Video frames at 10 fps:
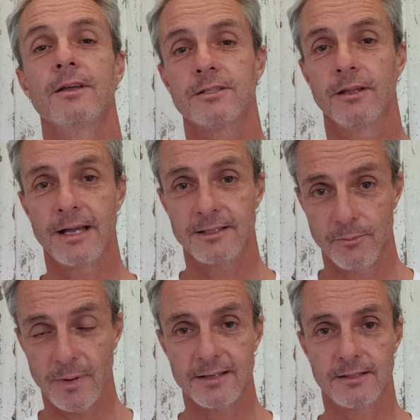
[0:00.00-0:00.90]
so that's
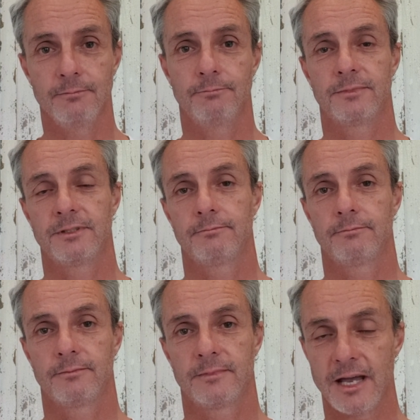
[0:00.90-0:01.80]
your basic
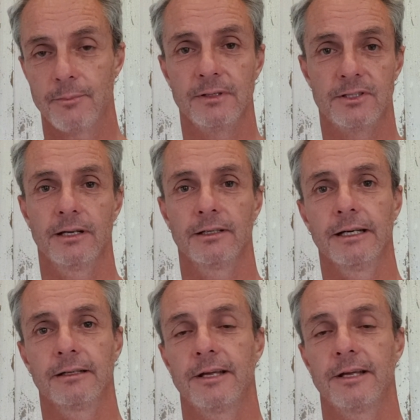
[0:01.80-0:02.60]
tapping technique.